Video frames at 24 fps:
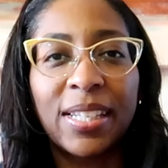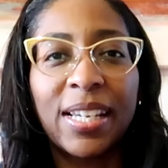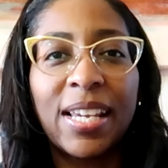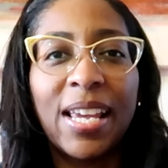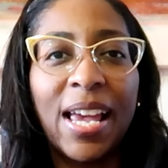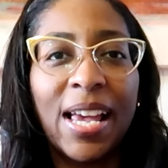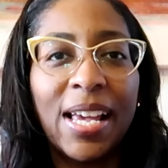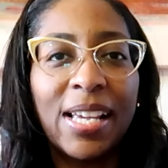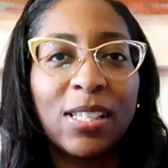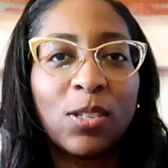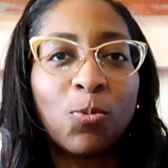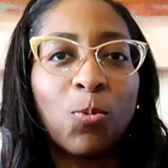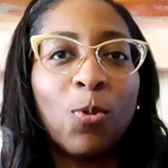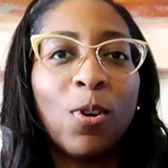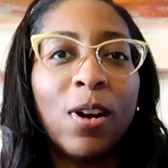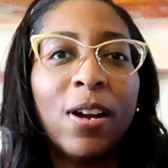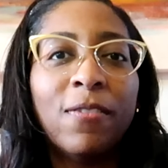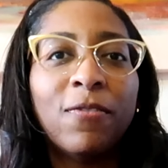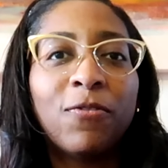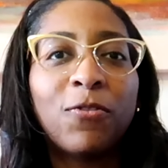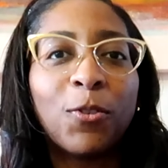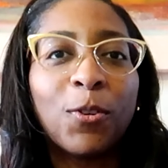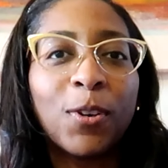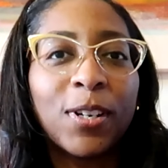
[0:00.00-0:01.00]
It has
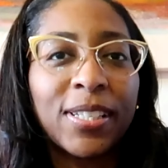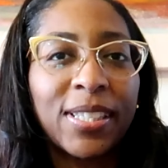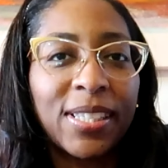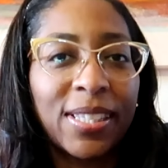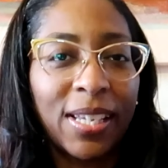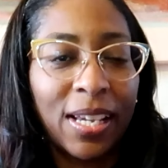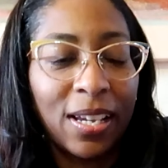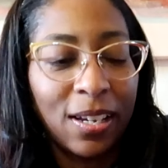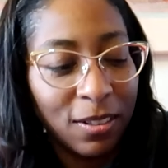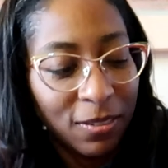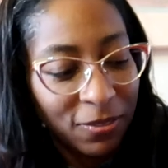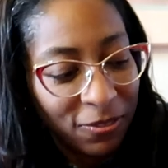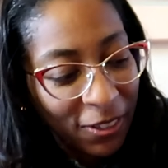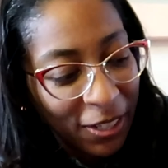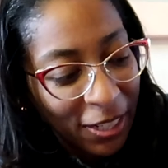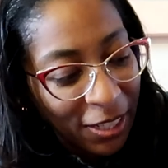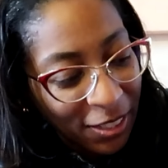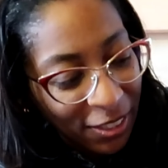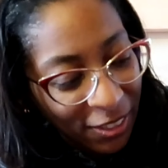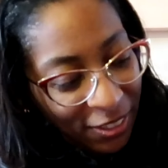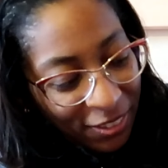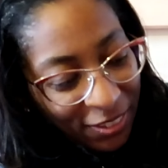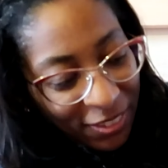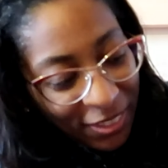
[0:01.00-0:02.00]
one for a cell
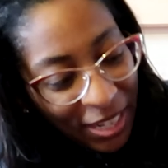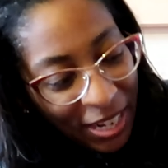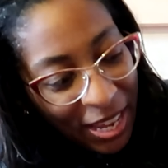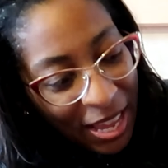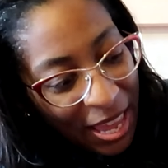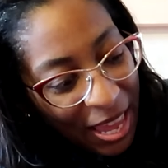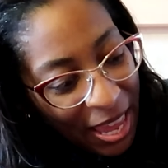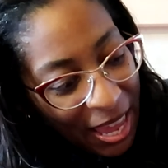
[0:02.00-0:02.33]
phone,